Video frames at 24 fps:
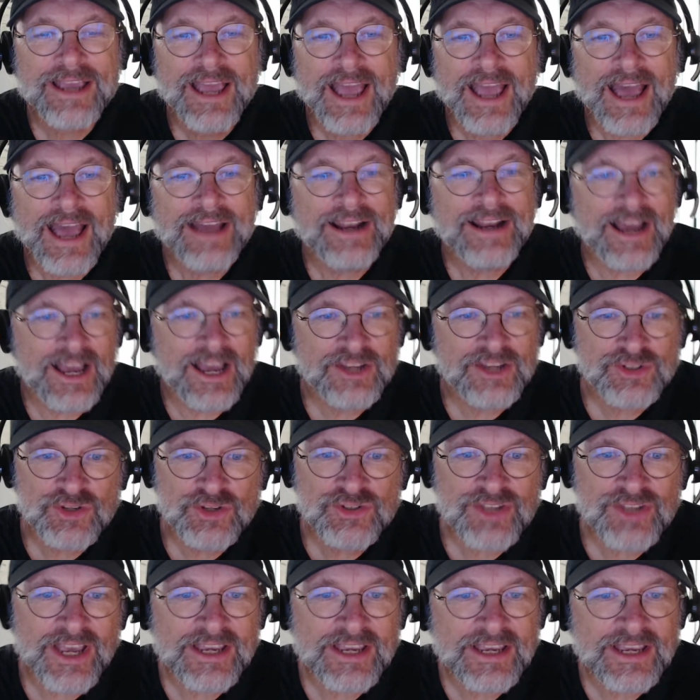And I should
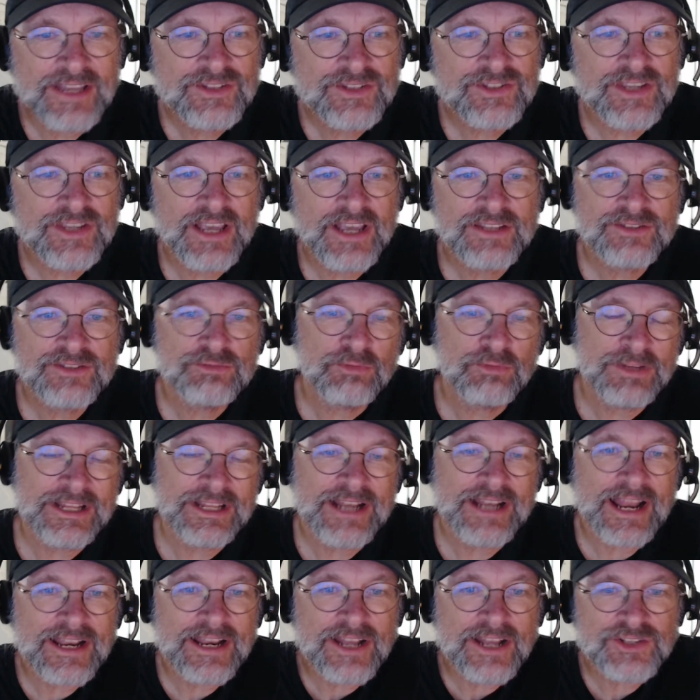say it's really
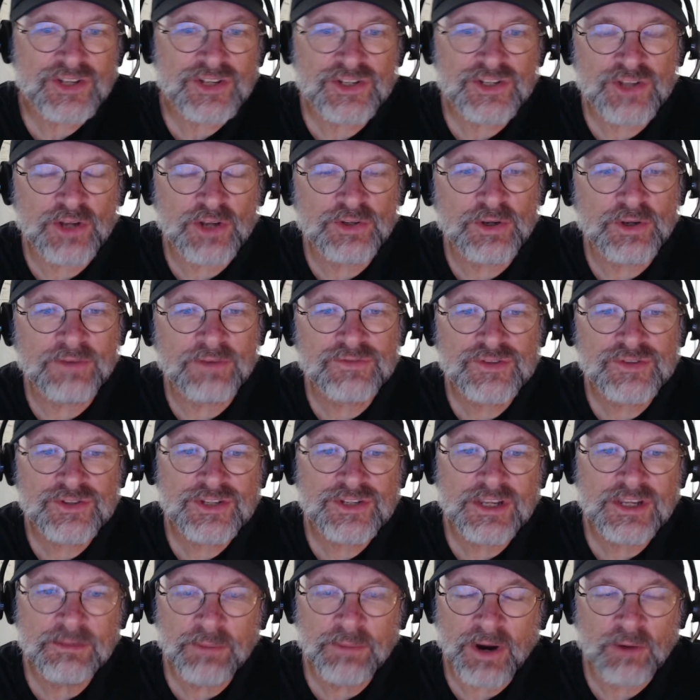not necessary to have
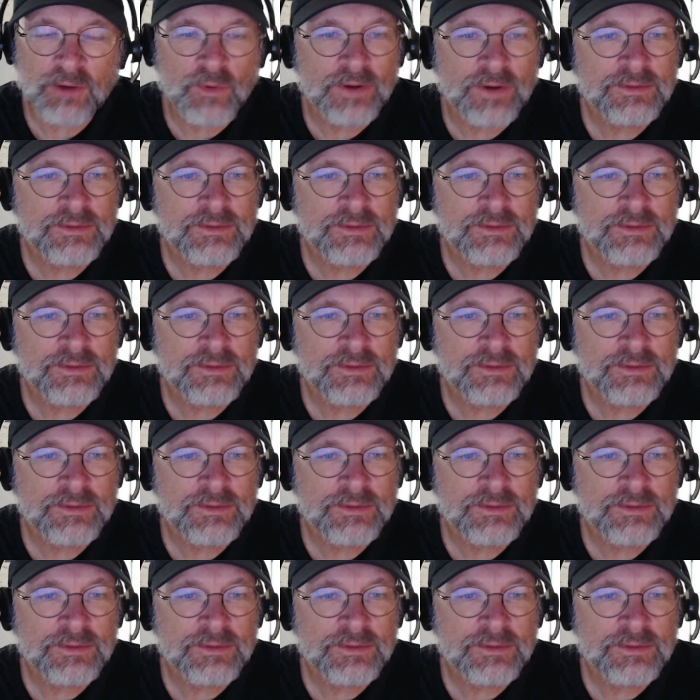seen part 1,